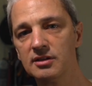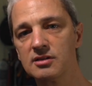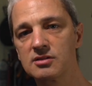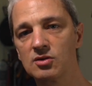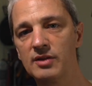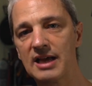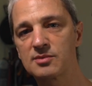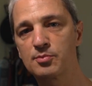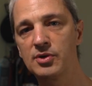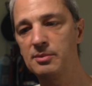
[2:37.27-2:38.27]
so that's
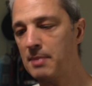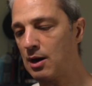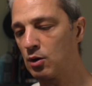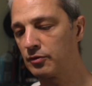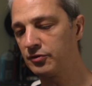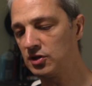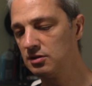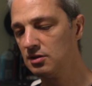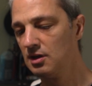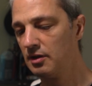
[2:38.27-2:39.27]
pretty
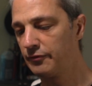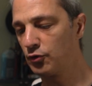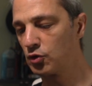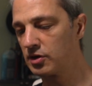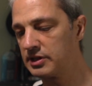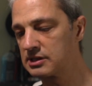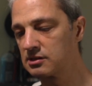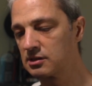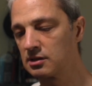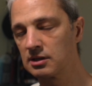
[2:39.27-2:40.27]
powerful for this
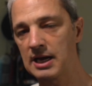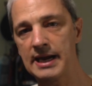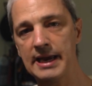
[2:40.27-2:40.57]
little guy,